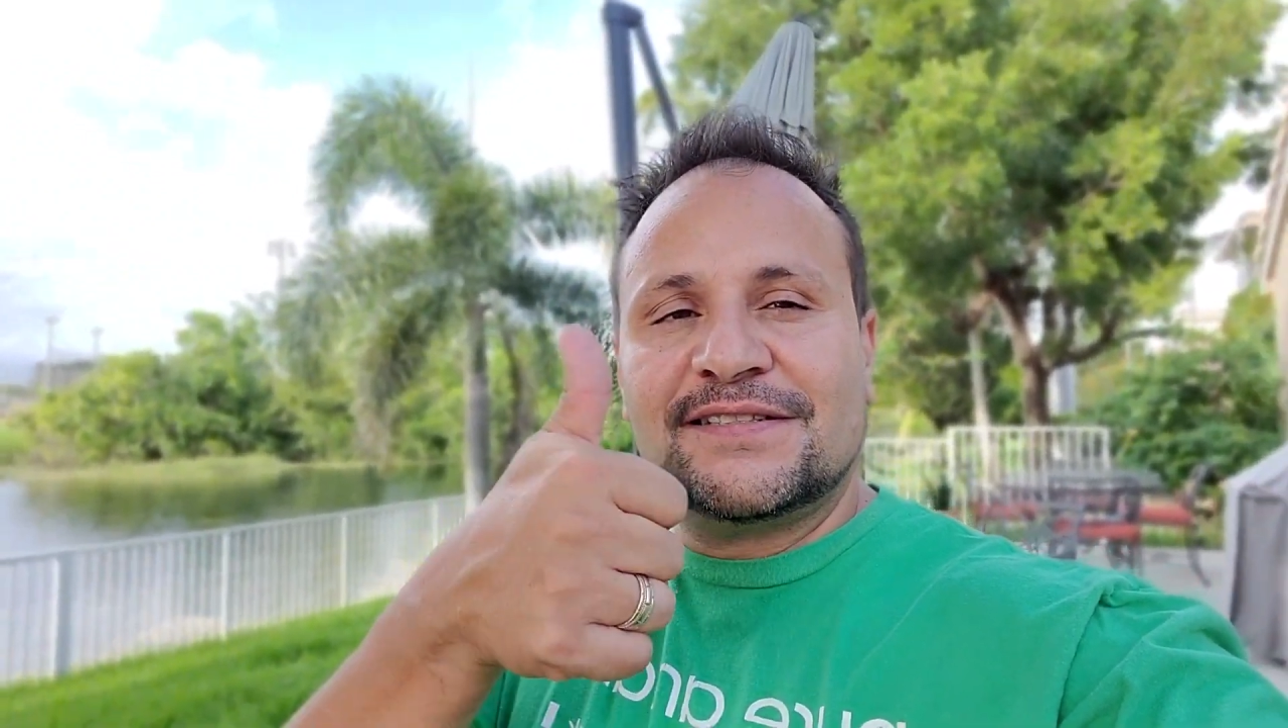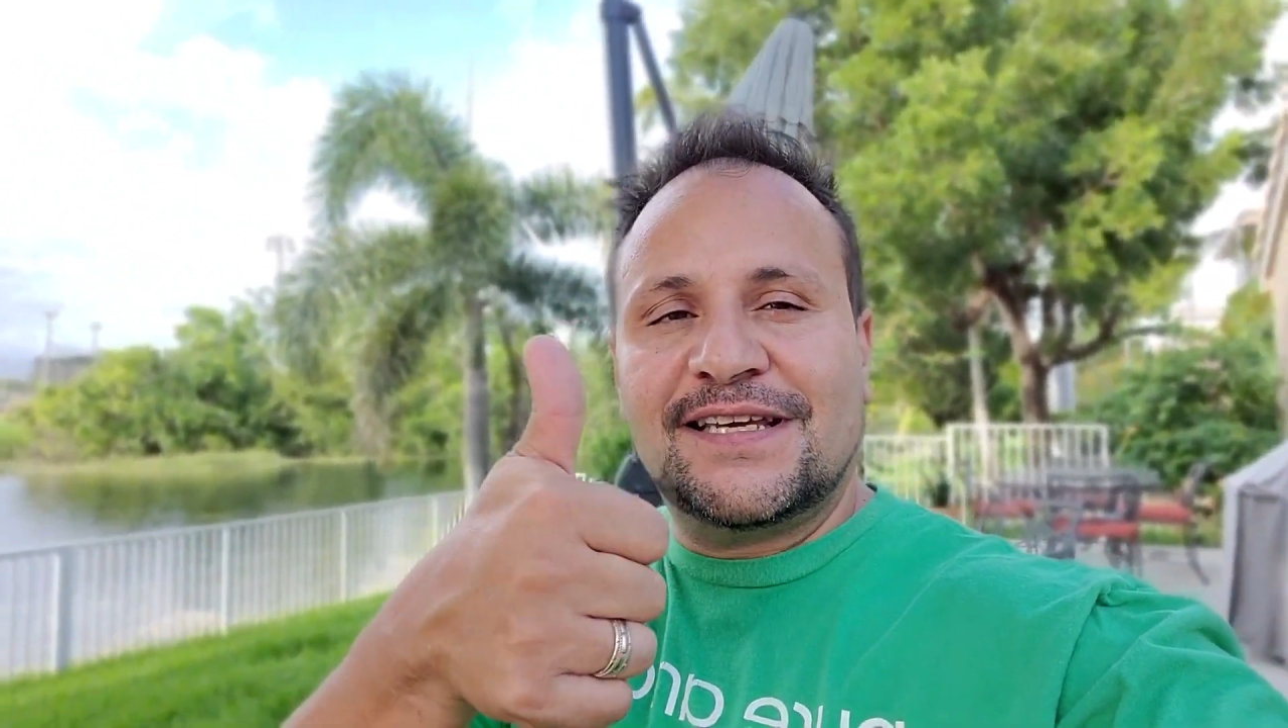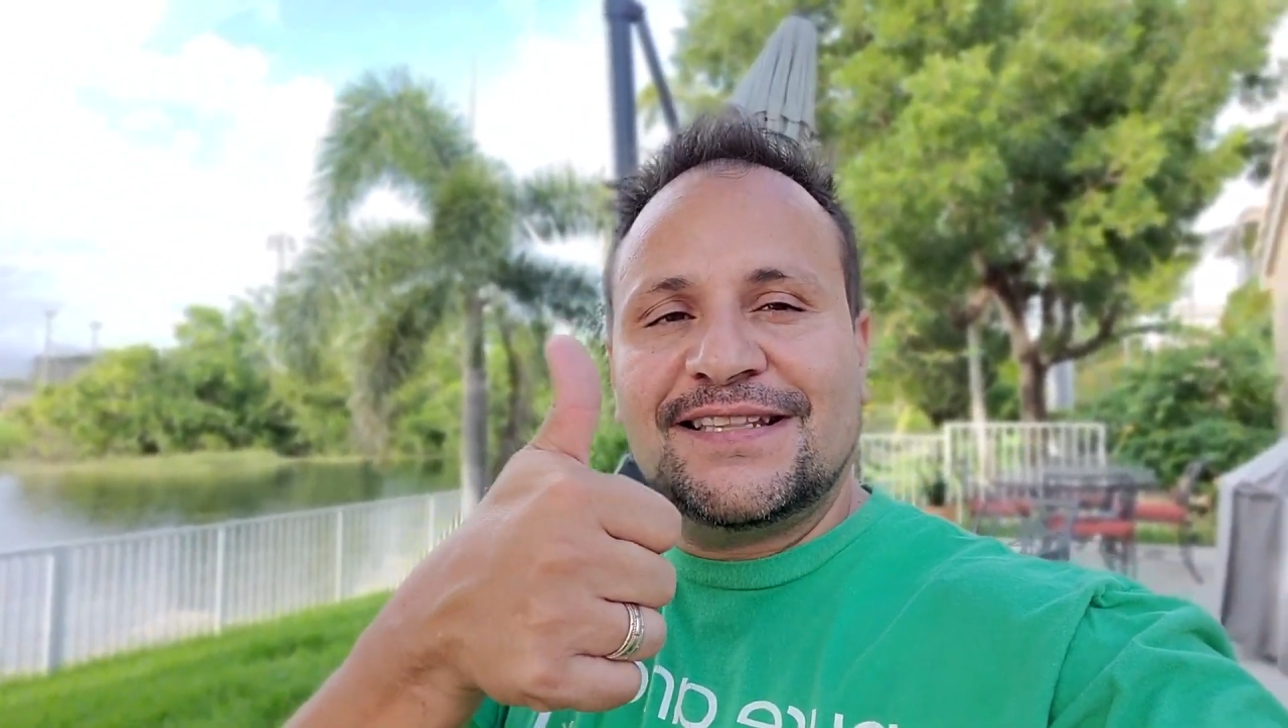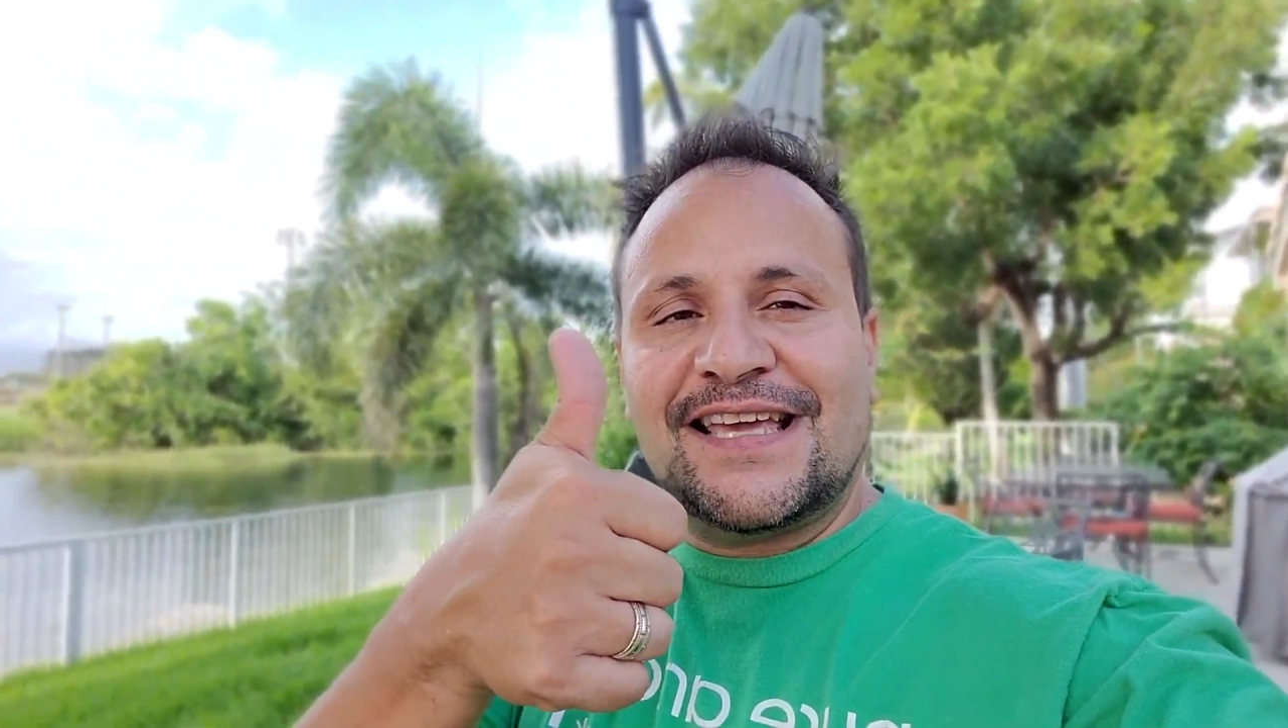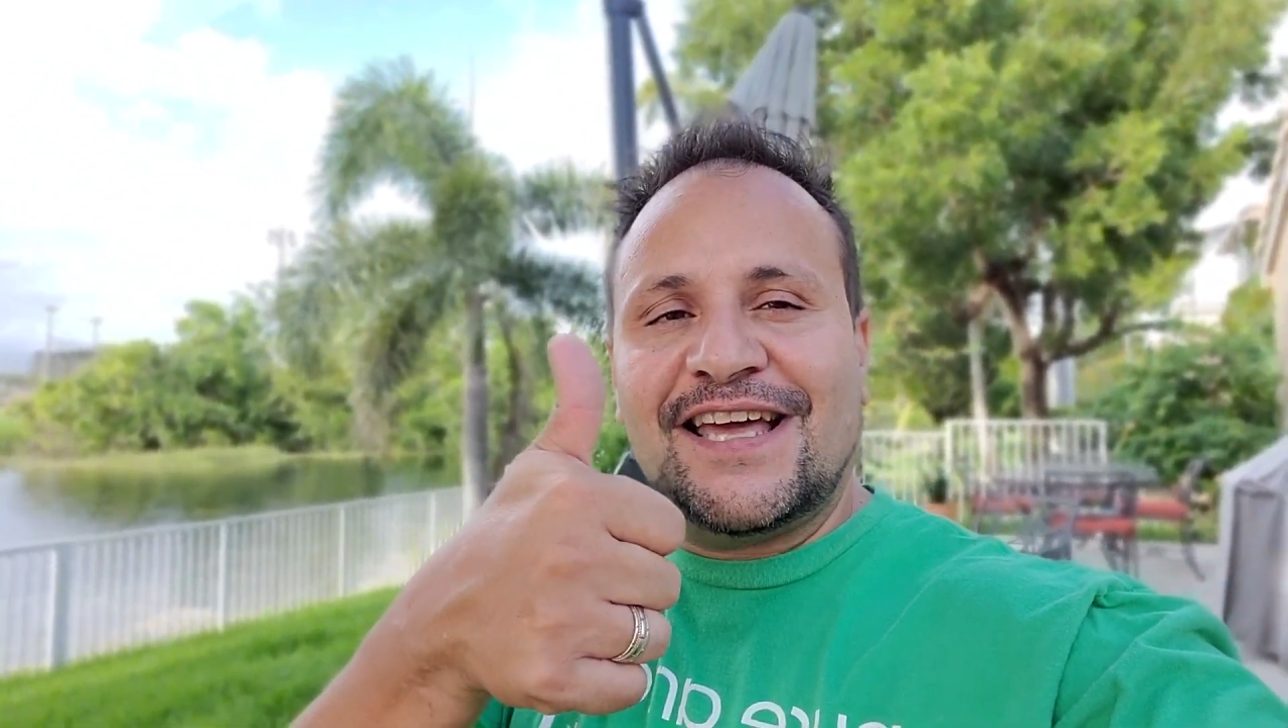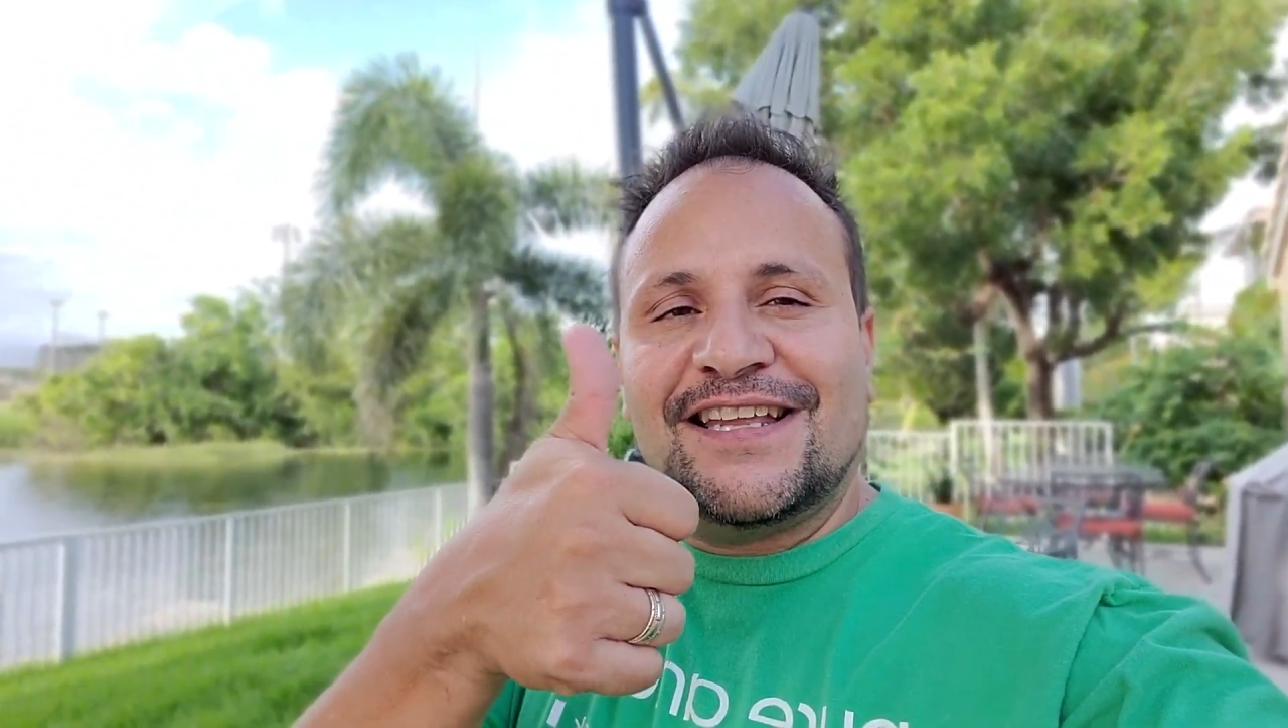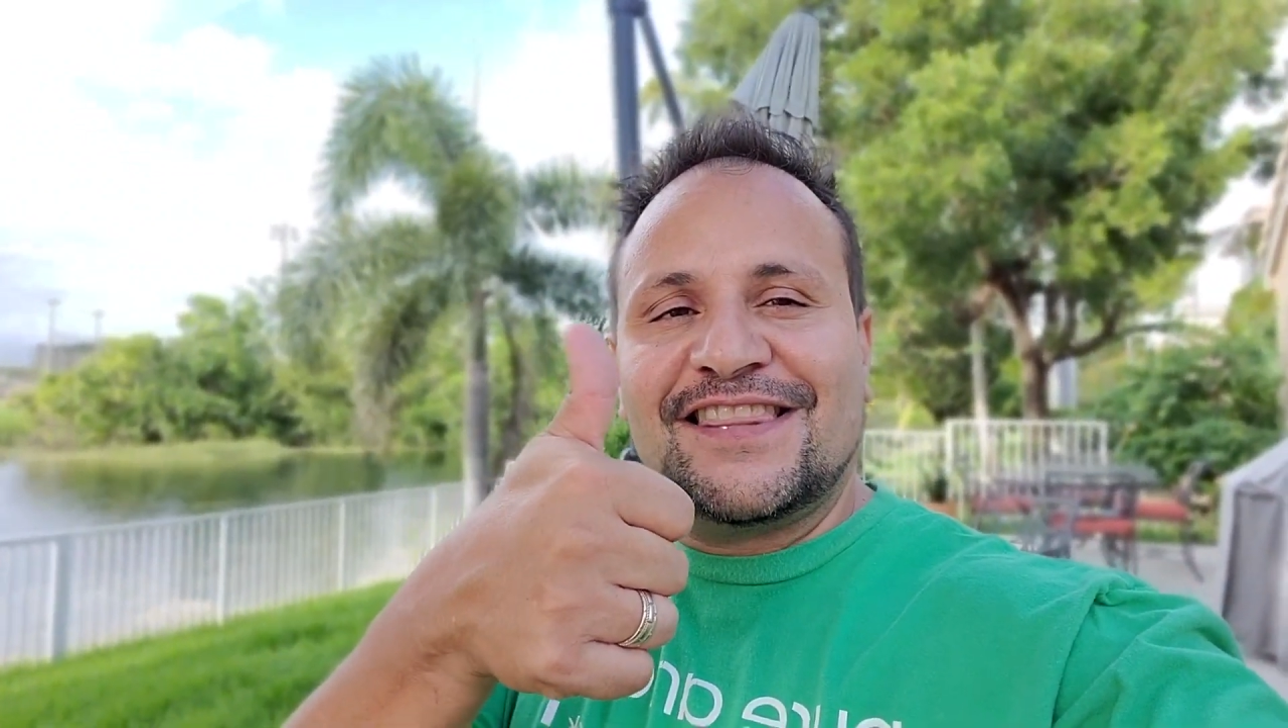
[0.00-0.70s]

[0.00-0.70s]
Hit that